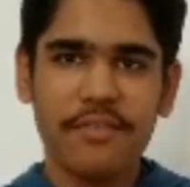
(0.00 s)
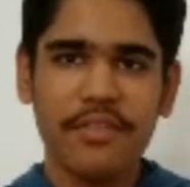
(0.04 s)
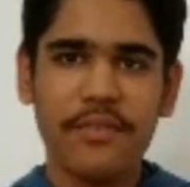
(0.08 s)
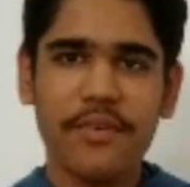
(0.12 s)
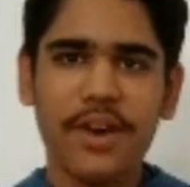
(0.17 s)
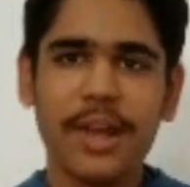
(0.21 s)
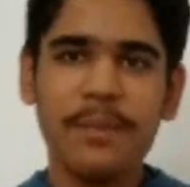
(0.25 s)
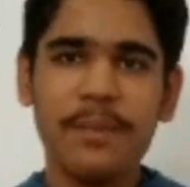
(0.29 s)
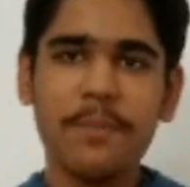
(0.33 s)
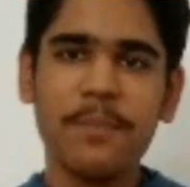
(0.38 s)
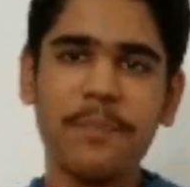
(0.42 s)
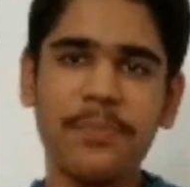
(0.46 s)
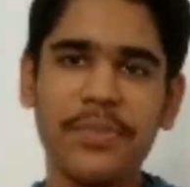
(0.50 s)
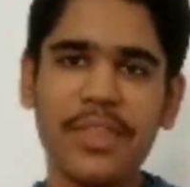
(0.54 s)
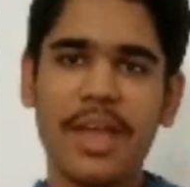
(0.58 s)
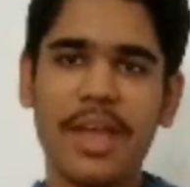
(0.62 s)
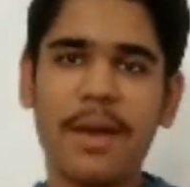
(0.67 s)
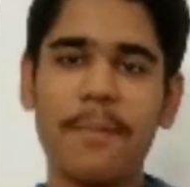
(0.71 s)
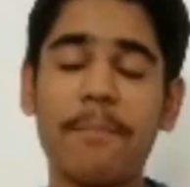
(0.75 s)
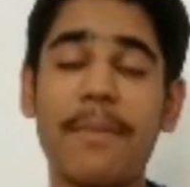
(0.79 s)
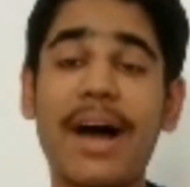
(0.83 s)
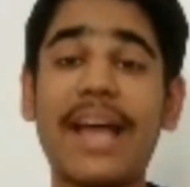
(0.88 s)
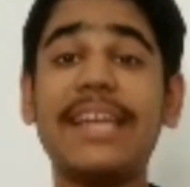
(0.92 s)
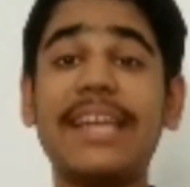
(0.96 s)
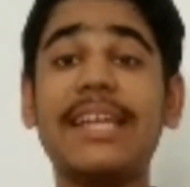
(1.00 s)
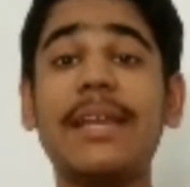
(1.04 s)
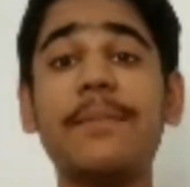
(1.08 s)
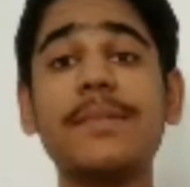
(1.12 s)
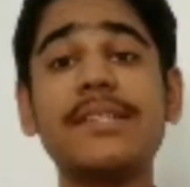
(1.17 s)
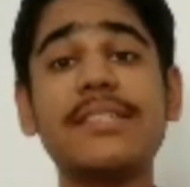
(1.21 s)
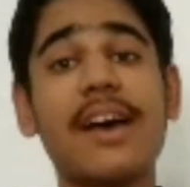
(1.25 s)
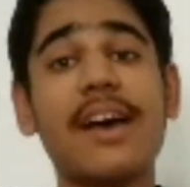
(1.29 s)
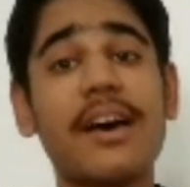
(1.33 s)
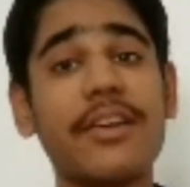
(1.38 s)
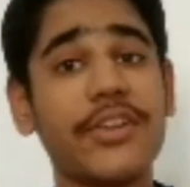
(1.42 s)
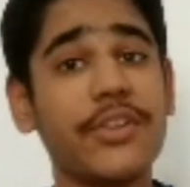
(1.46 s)
everyone. My name
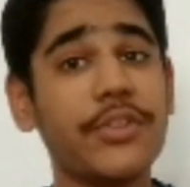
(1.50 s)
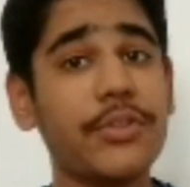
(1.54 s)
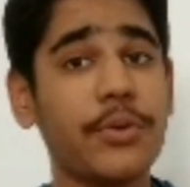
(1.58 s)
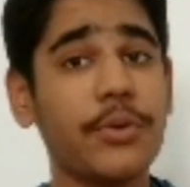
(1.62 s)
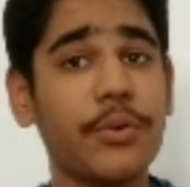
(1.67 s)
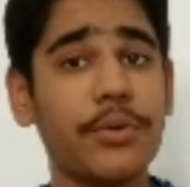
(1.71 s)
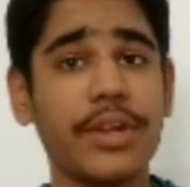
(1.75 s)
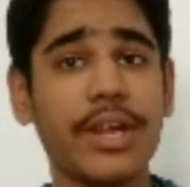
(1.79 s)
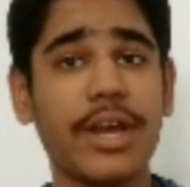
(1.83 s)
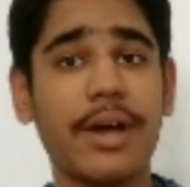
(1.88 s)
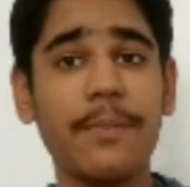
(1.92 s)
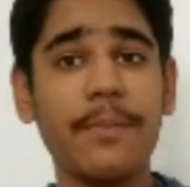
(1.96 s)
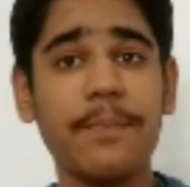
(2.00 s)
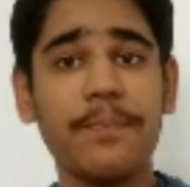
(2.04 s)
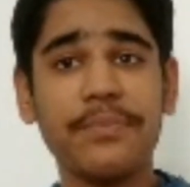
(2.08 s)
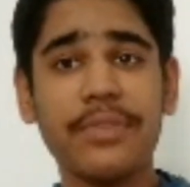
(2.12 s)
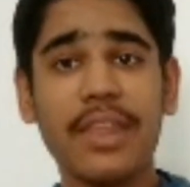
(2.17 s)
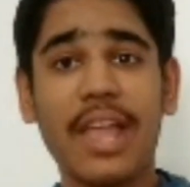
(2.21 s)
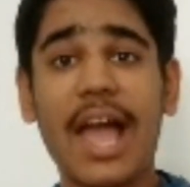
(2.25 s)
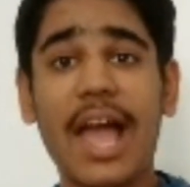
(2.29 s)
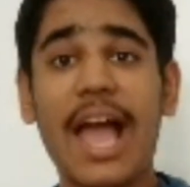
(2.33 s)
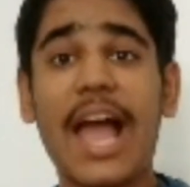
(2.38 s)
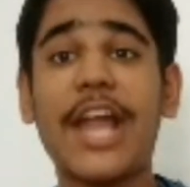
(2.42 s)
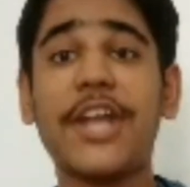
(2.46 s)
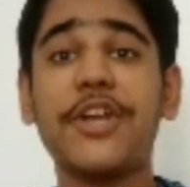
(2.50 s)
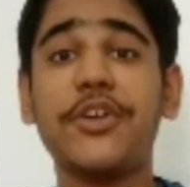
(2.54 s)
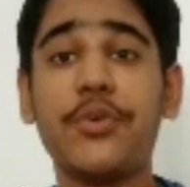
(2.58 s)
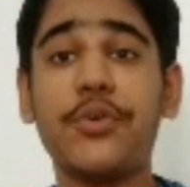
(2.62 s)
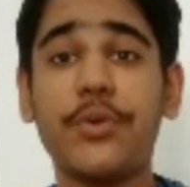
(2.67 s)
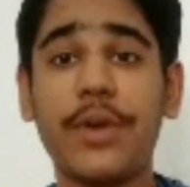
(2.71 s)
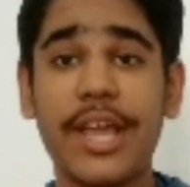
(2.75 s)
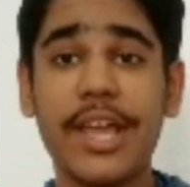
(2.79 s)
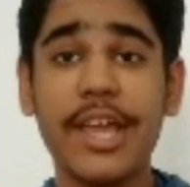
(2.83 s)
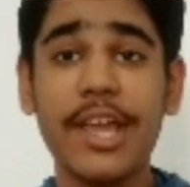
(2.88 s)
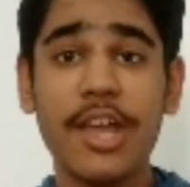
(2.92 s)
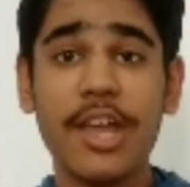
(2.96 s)
is Aryan and
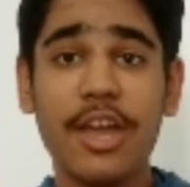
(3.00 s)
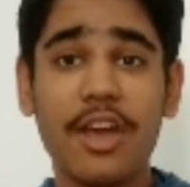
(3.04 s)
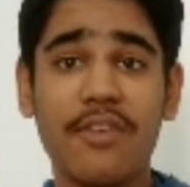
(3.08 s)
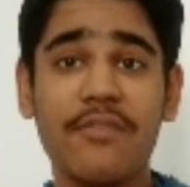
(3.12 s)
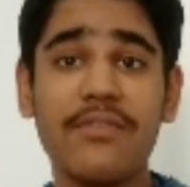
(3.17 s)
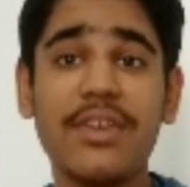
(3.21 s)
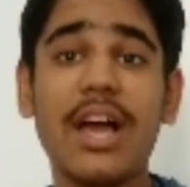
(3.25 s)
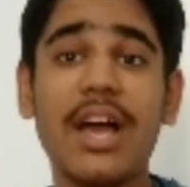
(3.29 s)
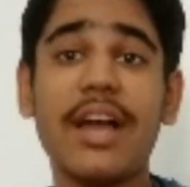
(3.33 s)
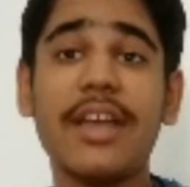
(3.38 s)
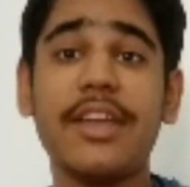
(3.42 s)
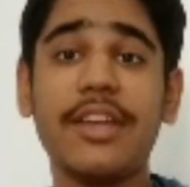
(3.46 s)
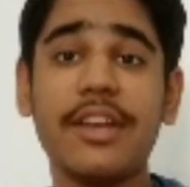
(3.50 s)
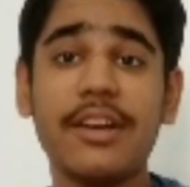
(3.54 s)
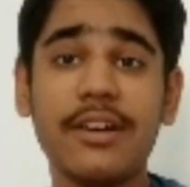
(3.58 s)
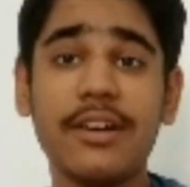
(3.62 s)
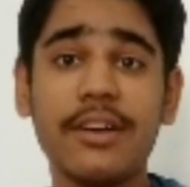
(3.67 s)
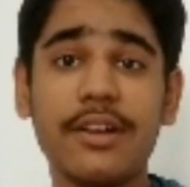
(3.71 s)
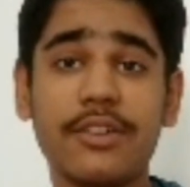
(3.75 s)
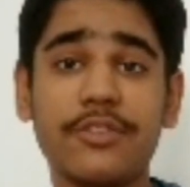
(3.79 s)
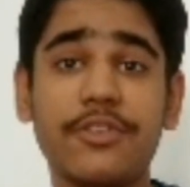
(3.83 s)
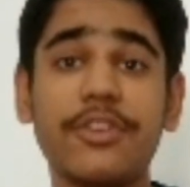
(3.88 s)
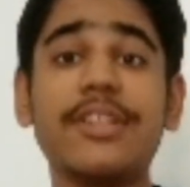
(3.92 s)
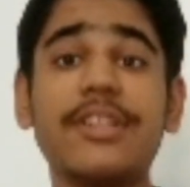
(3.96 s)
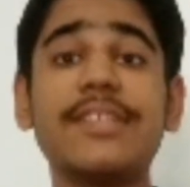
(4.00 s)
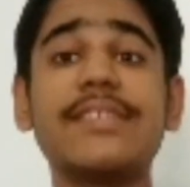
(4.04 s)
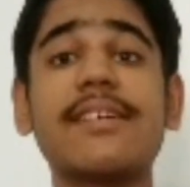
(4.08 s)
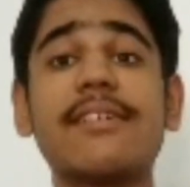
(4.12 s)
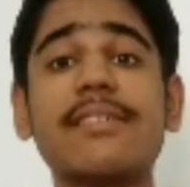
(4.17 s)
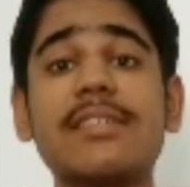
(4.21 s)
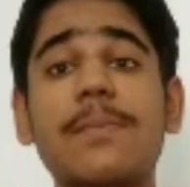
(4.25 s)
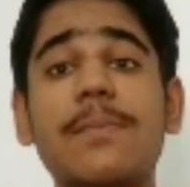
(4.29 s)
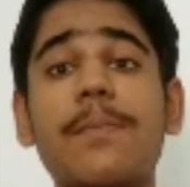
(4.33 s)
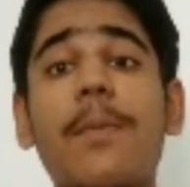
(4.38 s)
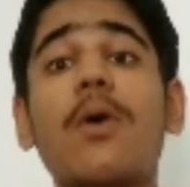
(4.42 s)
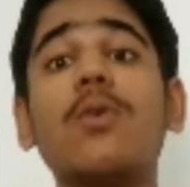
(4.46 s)
today we are here to
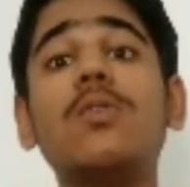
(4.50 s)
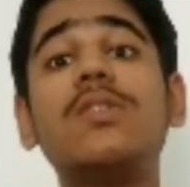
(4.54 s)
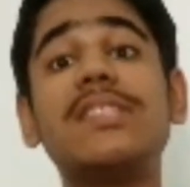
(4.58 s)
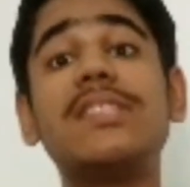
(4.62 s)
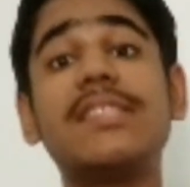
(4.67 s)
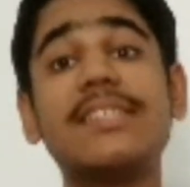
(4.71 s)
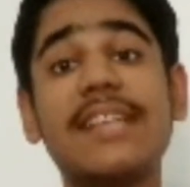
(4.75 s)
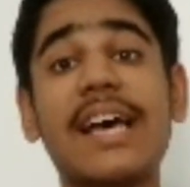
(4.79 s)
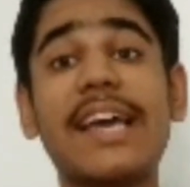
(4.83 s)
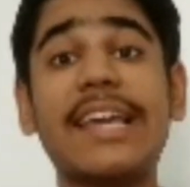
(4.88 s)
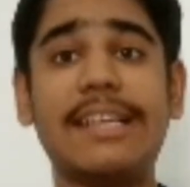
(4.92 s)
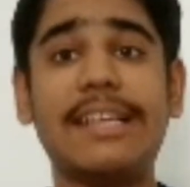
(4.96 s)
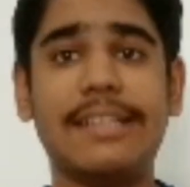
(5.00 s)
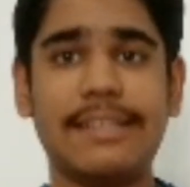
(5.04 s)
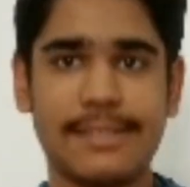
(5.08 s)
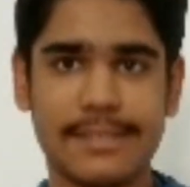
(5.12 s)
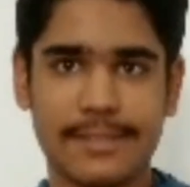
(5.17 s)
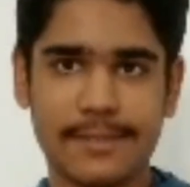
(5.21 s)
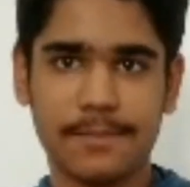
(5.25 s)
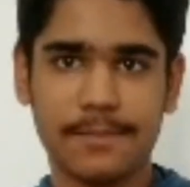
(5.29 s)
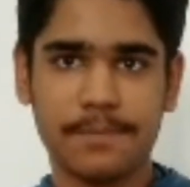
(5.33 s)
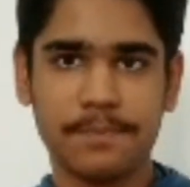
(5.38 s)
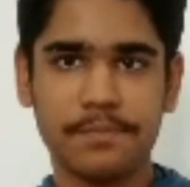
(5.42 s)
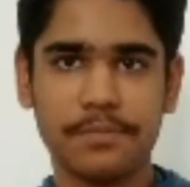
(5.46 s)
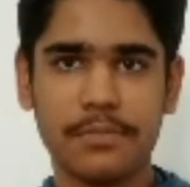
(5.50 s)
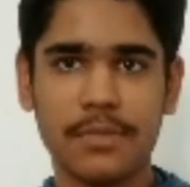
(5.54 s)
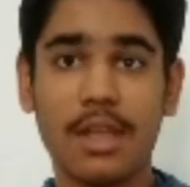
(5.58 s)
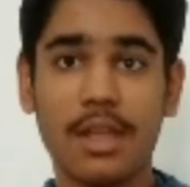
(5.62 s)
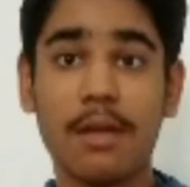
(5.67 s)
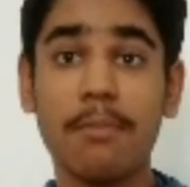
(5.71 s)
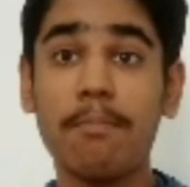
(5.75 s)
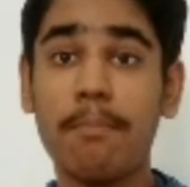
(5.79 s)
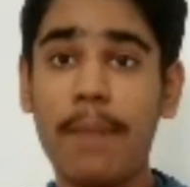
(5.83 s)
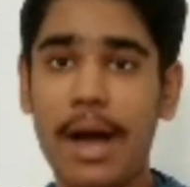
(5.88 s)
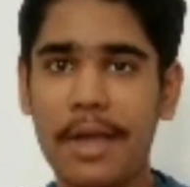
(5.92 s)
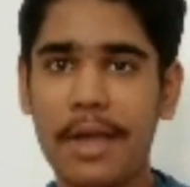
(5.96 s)
discuss about science,
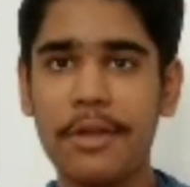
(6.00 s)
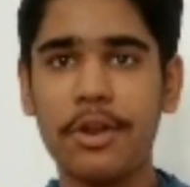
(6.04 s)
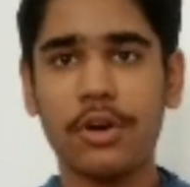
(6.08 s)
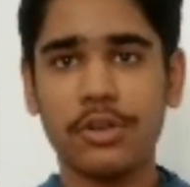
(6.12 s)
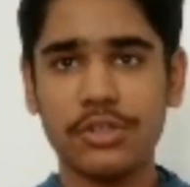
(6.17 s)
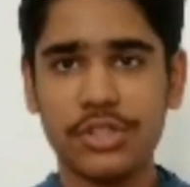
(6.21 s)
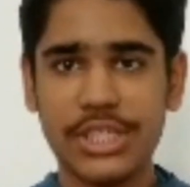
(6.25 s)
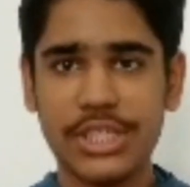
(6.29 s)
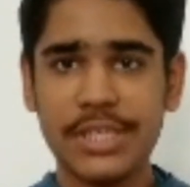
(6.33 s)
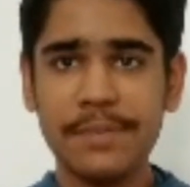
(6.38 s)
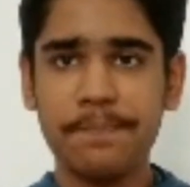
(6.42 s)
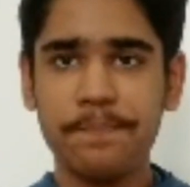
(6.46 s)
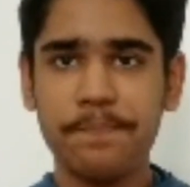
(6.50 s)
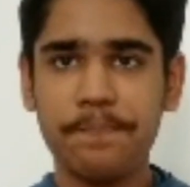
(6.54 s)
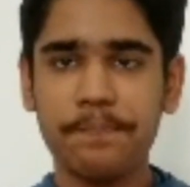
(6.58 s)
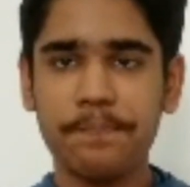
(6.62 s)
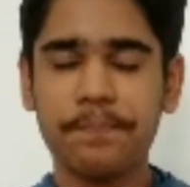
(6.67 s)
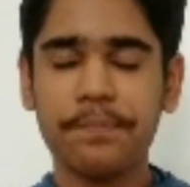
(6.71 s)
biology,